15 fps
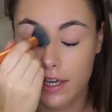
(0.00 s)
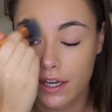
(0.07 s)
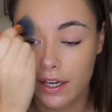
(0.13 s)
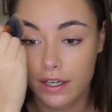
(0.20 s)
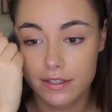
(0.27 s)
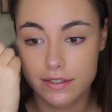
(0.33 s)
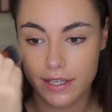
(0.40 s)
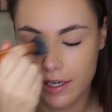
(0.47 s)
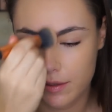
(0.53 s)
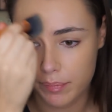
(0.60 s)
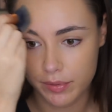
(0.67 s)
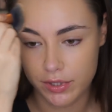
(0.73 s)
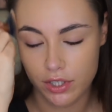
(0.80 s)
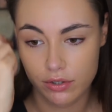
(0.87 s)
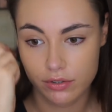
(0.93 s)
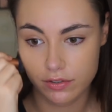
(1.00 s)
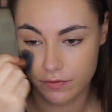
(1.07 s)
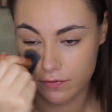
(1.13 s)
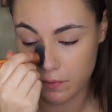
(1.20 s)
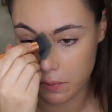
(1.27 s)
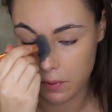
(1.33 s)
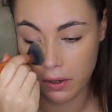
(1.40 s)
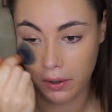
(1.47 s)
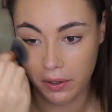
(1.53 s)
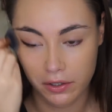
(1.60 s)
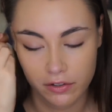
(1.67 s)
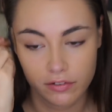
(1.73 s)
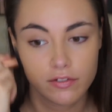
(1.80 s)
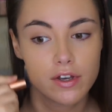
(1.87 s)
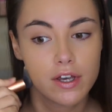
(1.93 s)
It is a beautiful kind
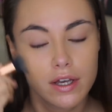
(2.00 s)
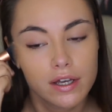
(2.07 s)
of